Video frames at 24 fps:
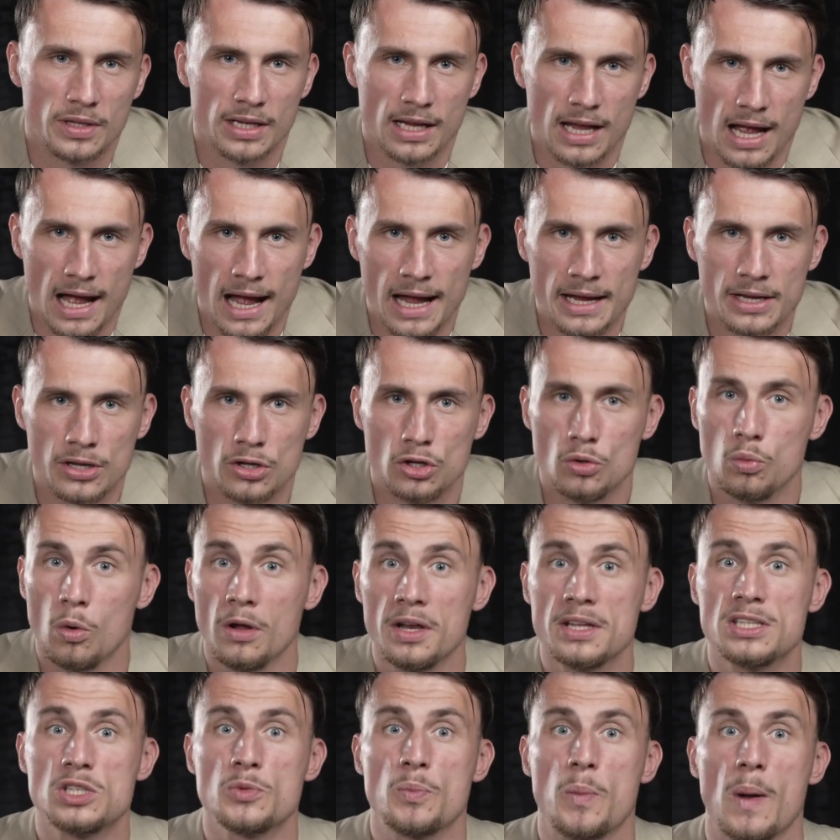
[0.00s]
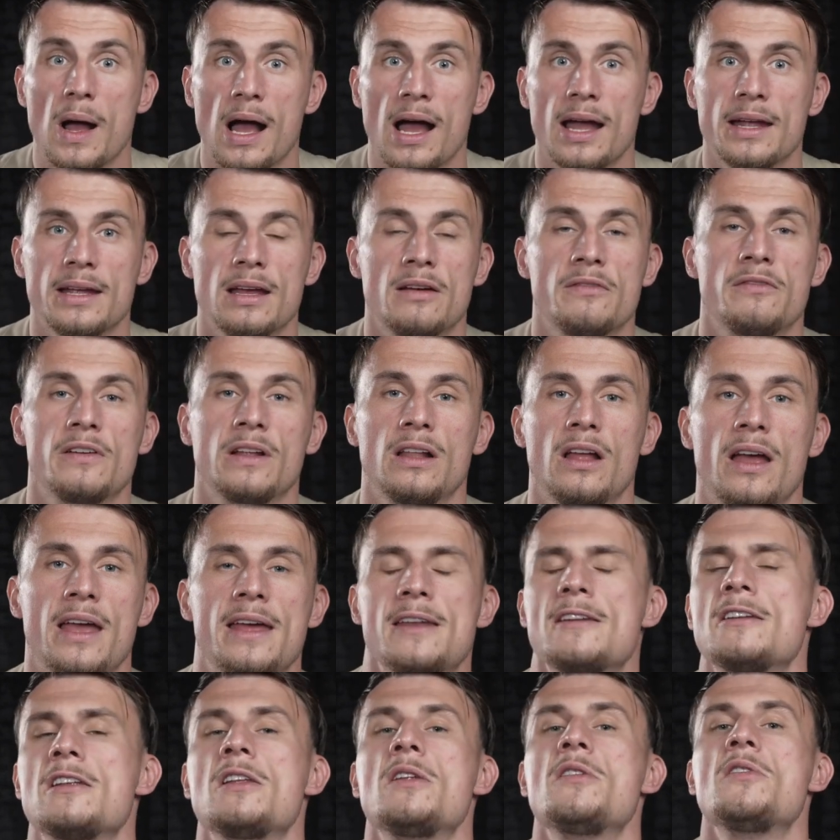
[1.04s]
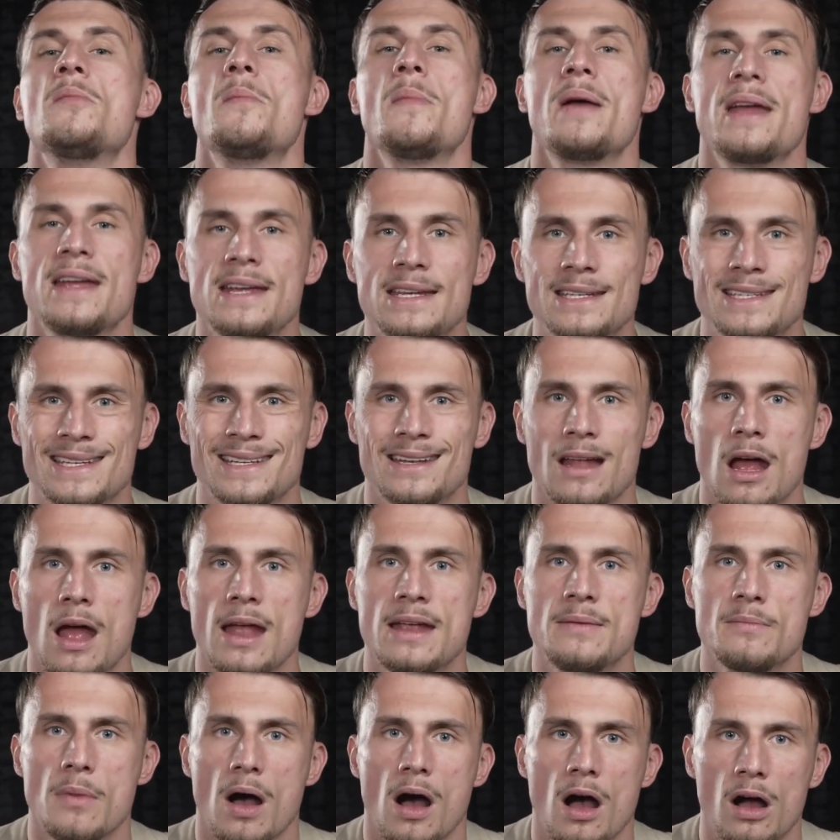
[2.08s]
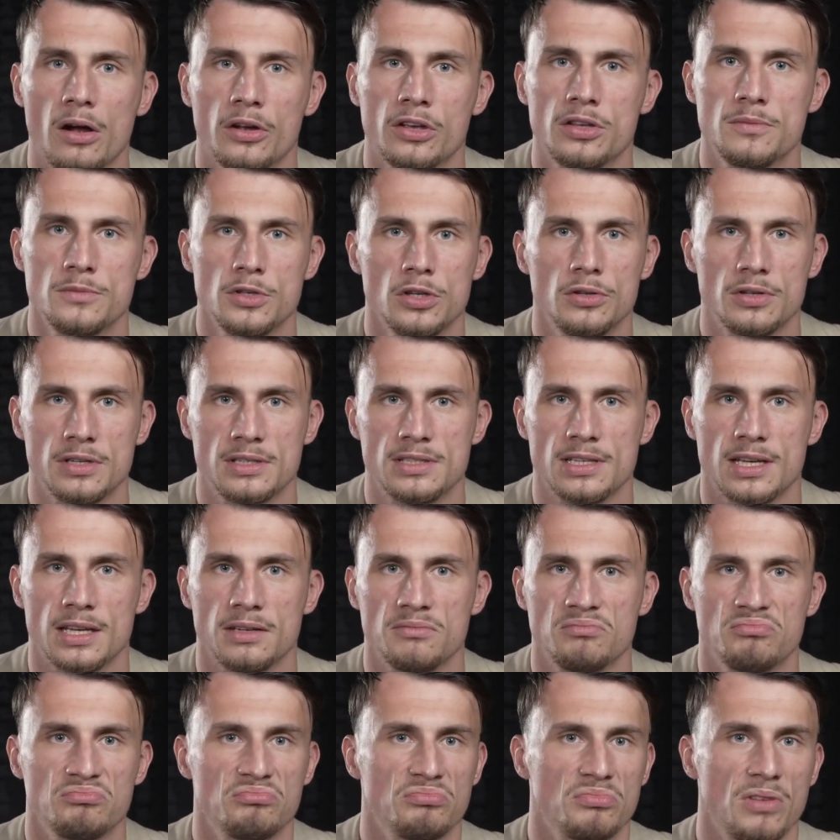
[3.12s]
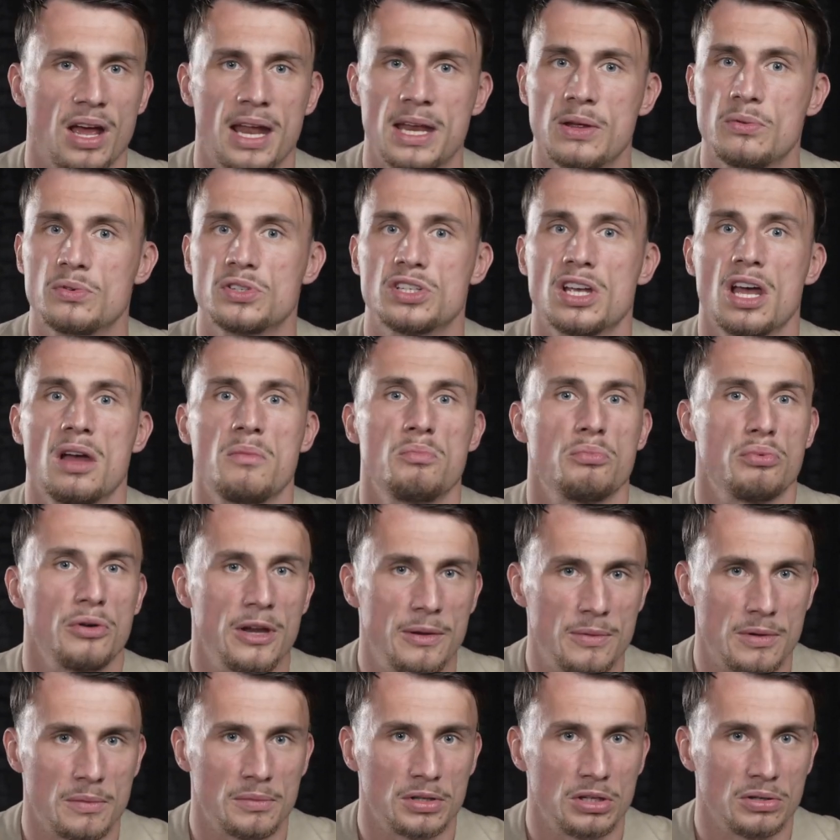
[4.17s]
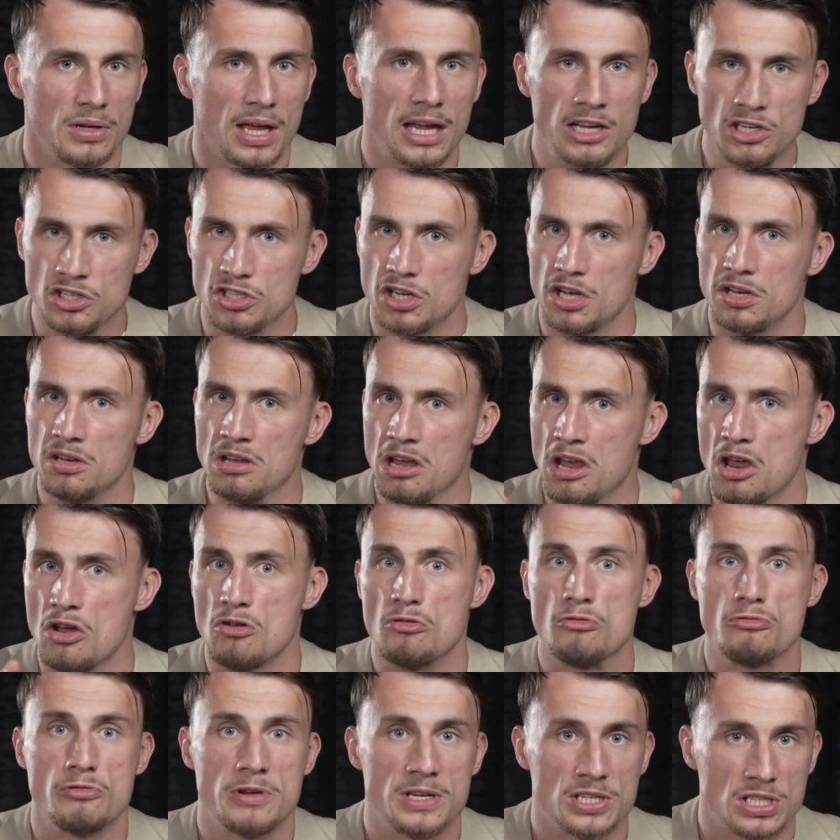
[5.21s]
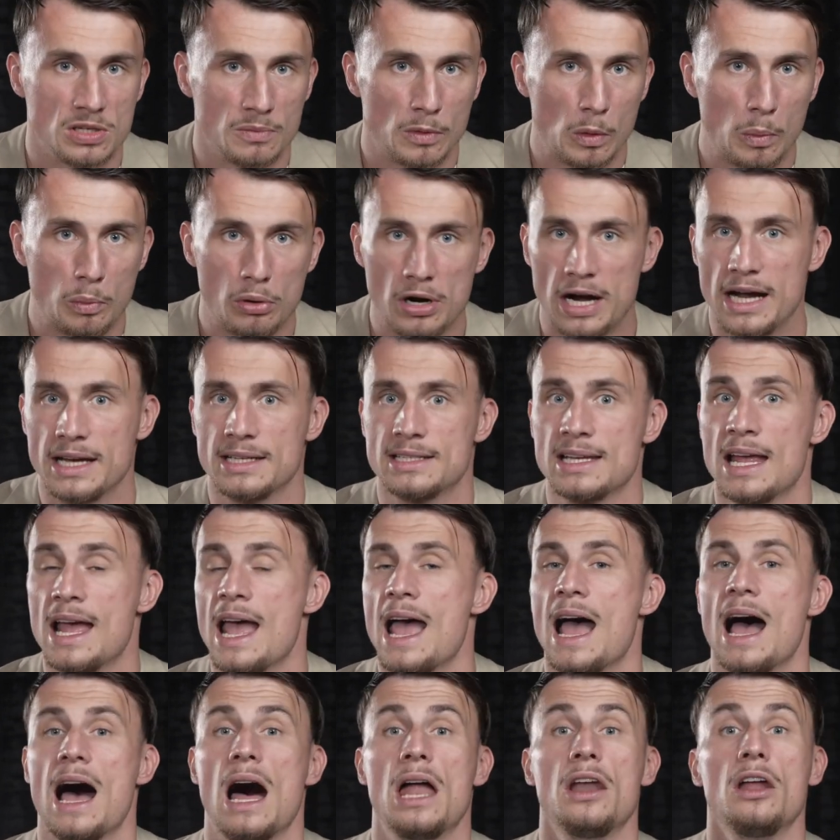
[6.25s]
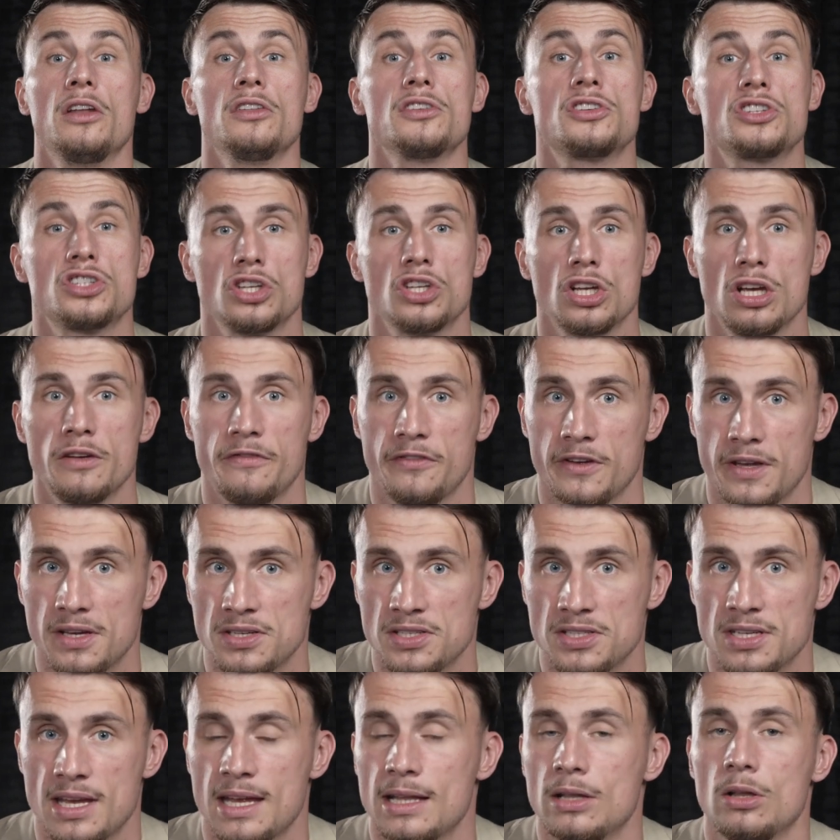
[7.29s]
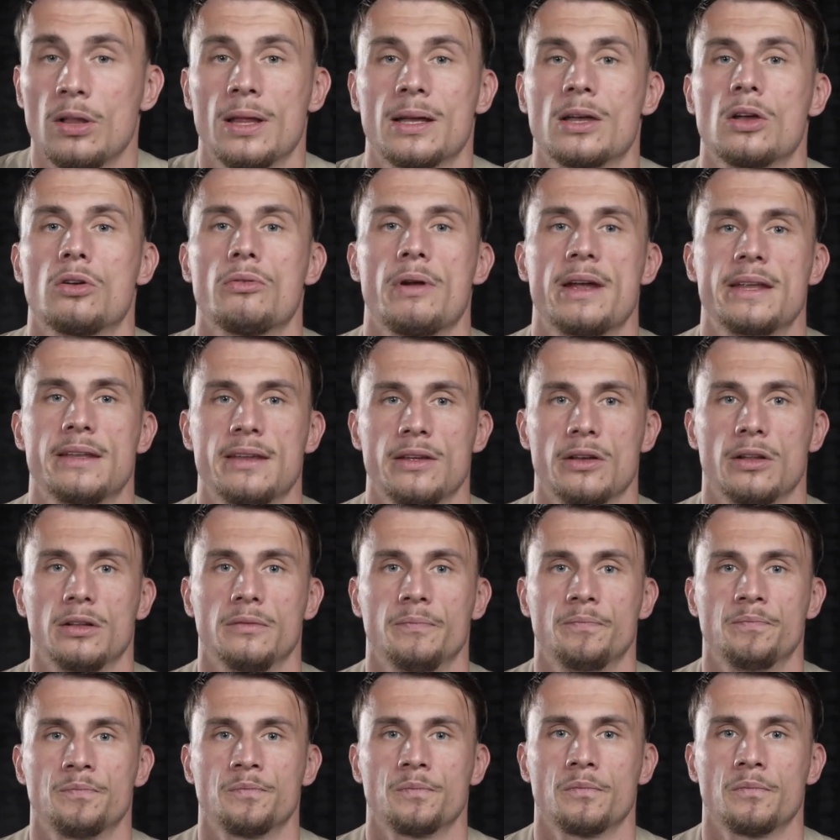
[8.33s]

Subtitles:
with a guy who wanted to buy a villa in an amazing Emaar community, and it was a premium location, reasonable price, and on the surface, it looked like a great deal.